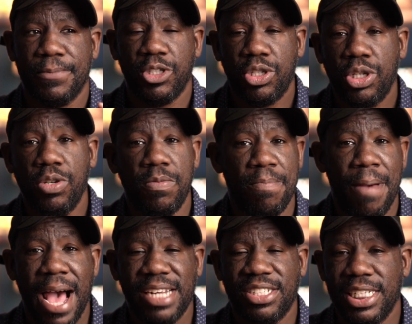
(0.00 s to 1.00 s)
to
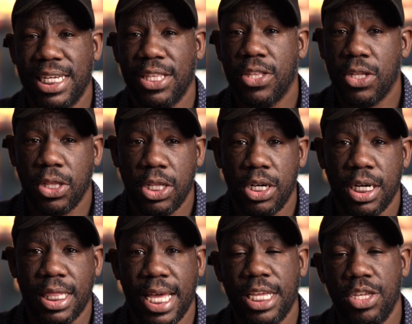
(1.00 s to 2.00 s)
matching the
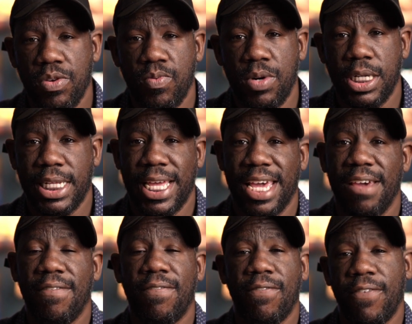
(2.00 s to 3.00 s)
look that you would
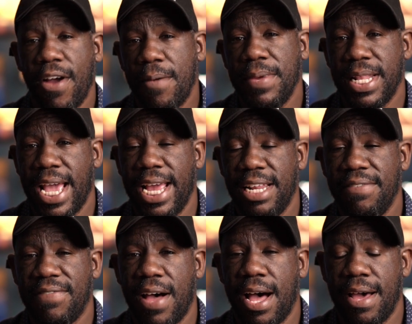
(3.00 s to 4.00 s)
get from an
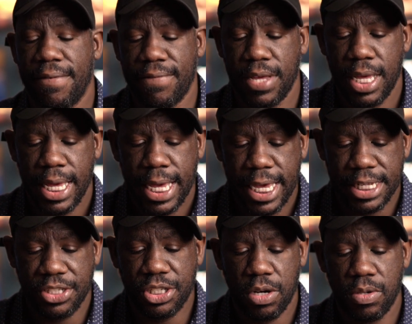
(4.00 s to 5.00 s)
85.
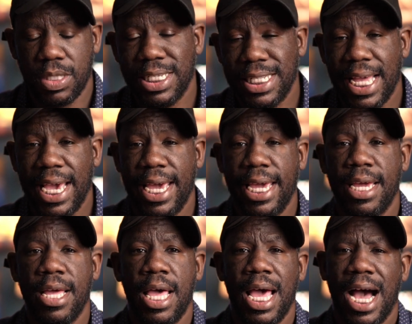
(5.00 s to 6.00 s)
And so today,
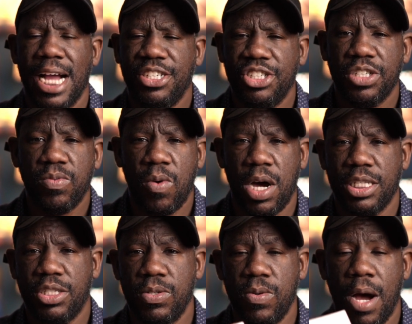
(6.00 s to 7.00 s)
I just
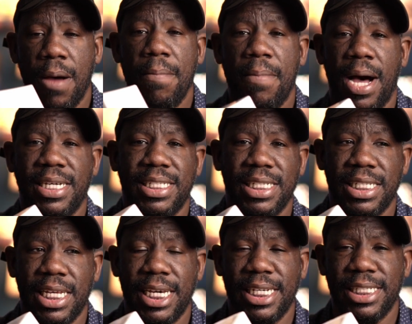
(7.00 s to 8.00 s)
want to unbox this
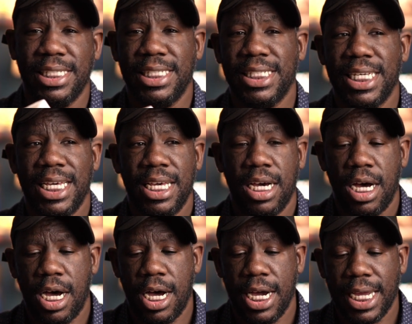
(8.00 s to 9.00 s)
lens,
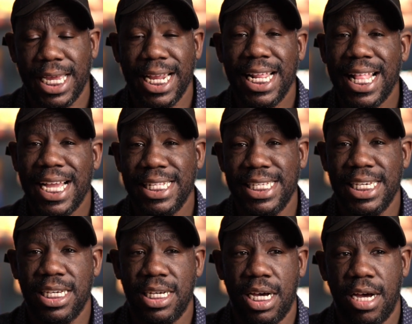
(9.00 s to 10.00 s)
get an
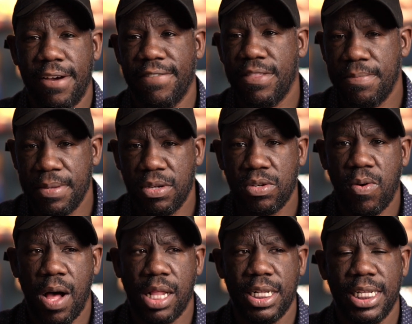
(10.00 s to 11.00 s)
idea of the build
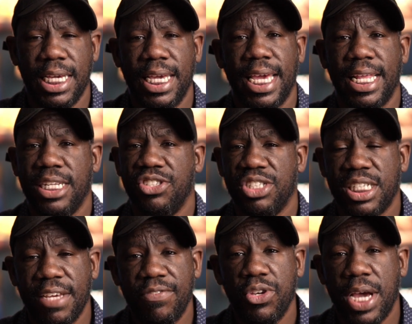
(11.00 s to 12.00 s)
quality, and just
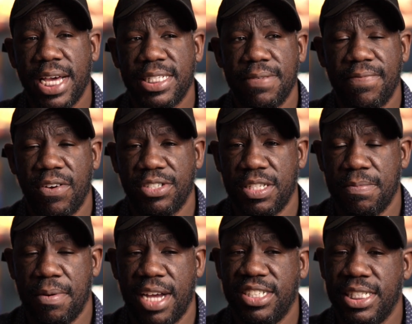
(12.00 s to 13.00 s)
give you guys some first
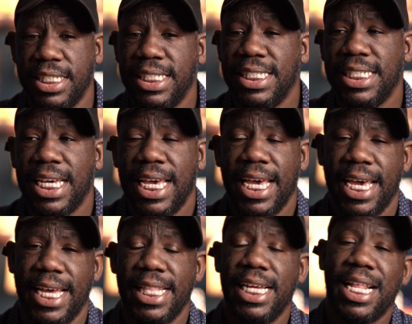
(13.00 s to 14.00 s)
impressions.
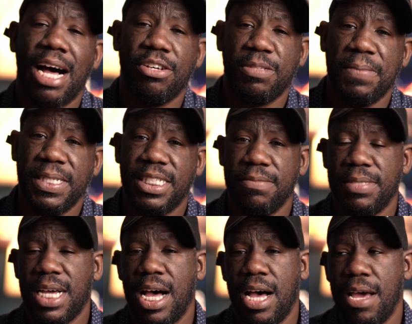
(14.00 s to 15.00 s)
And then I'll spend some
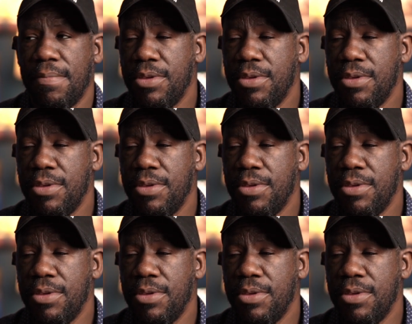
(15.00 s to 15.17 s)
time